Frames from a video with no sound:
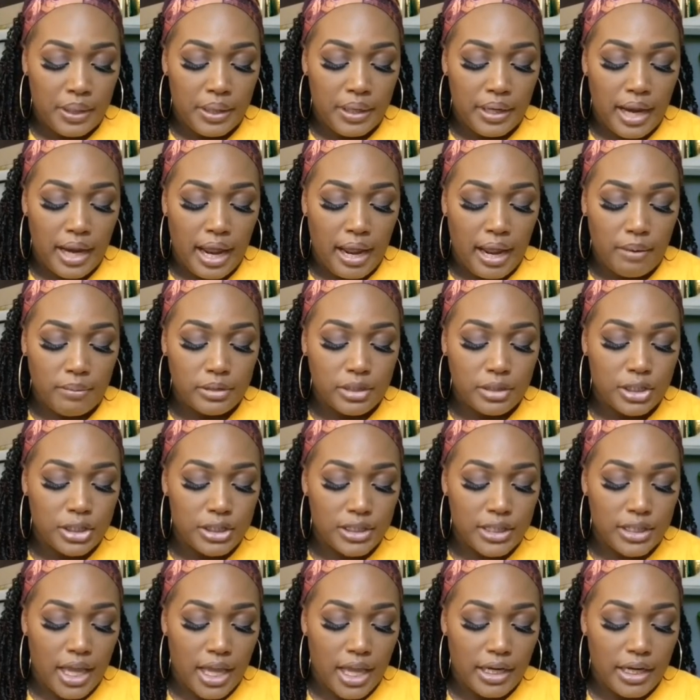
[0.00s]
but I
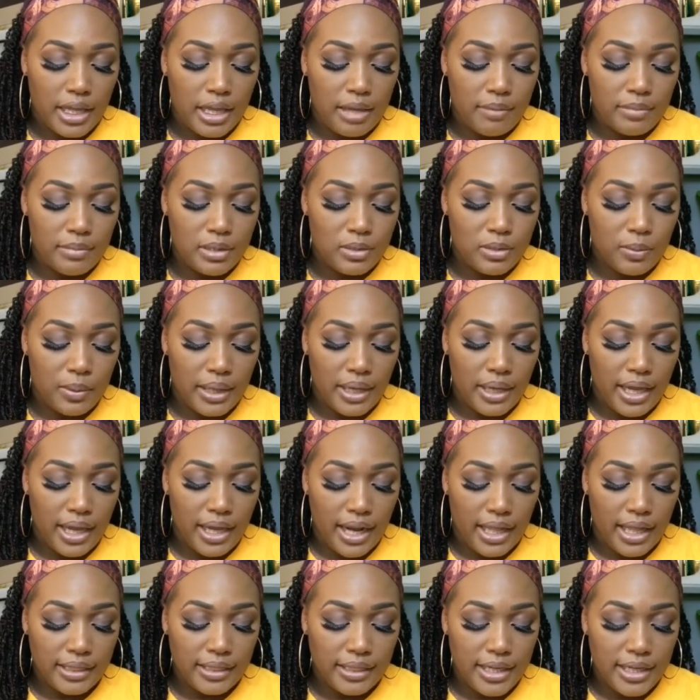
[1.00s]
was just kind of in between.
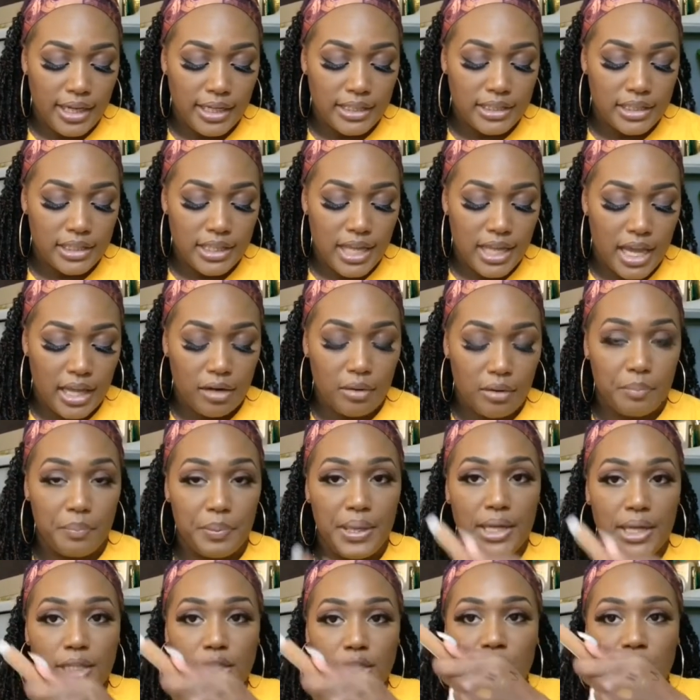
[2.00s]
And I think I just kind of
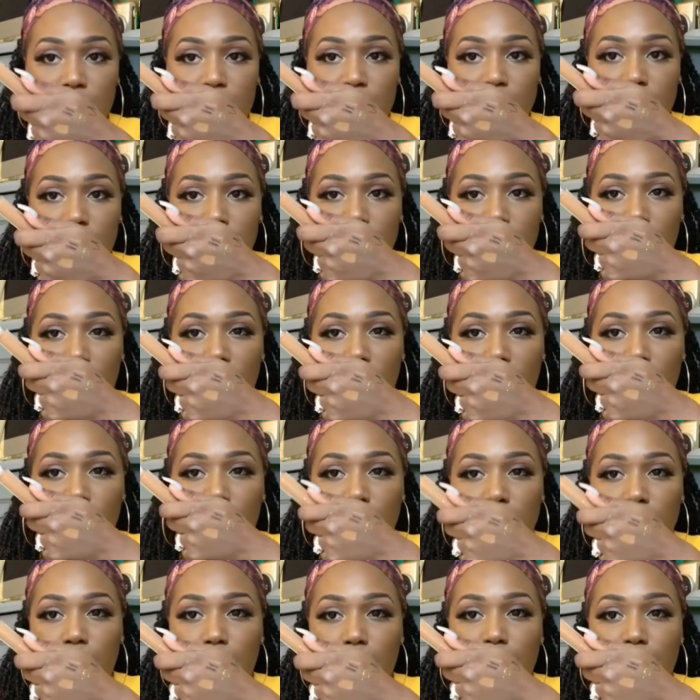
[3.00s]
picked just
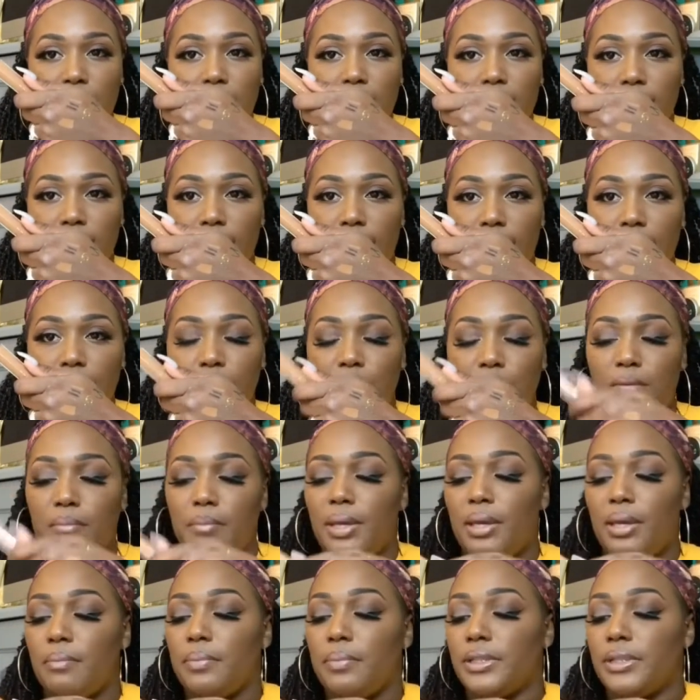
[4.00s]
a little bit lighter
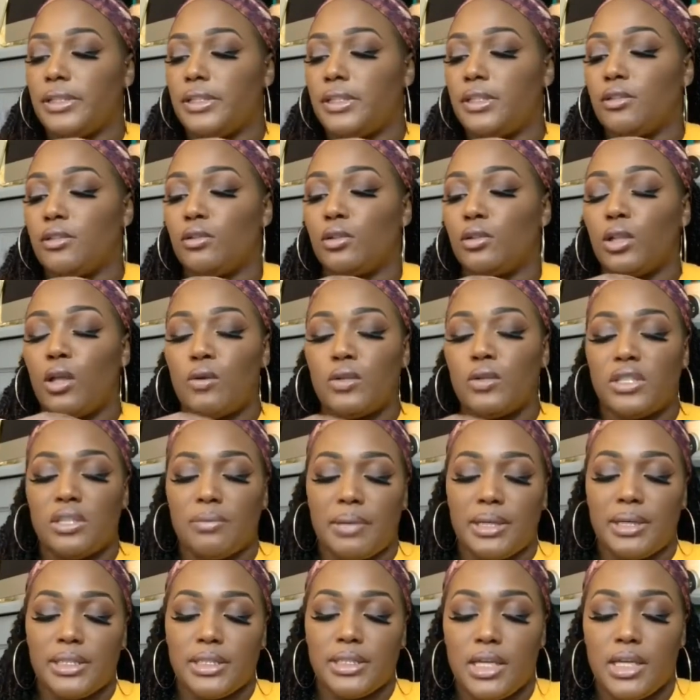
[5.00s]
than me, but still close
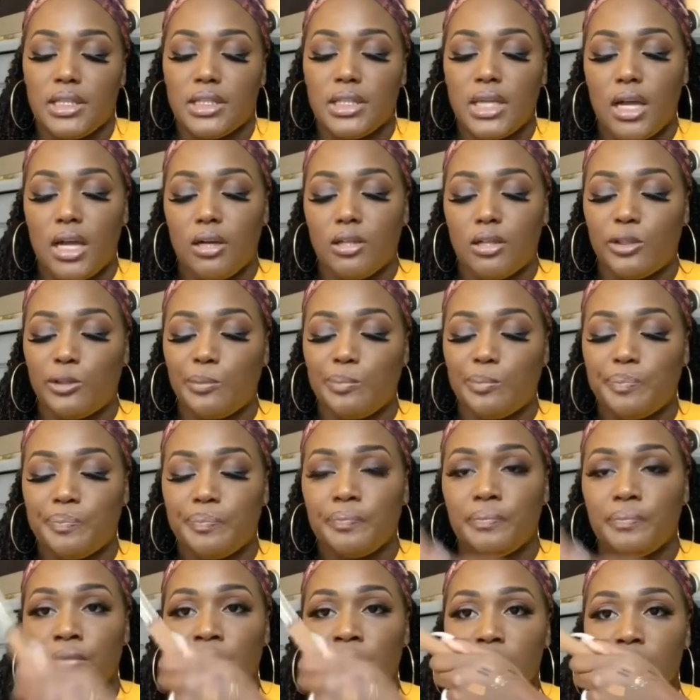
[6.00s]
to my skin tone.
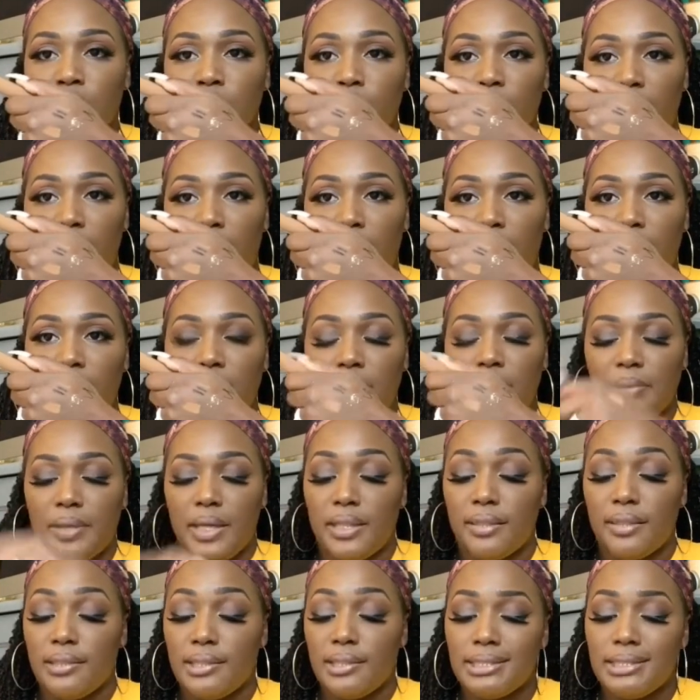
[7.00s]
So I end
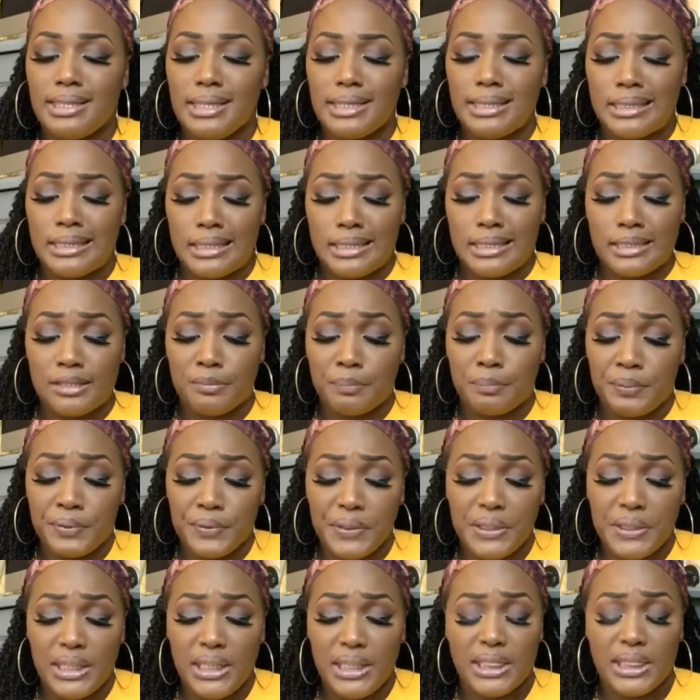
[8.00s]
up getting this. This is
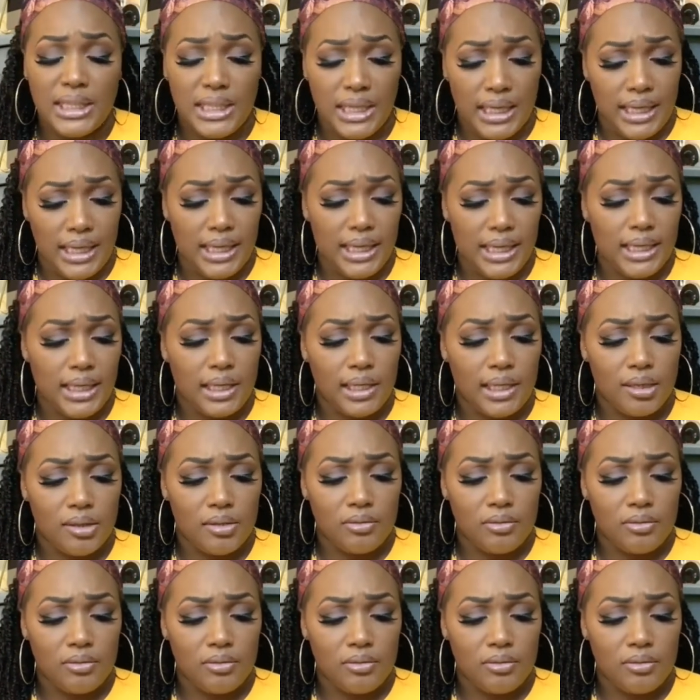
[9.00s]
pretty thick.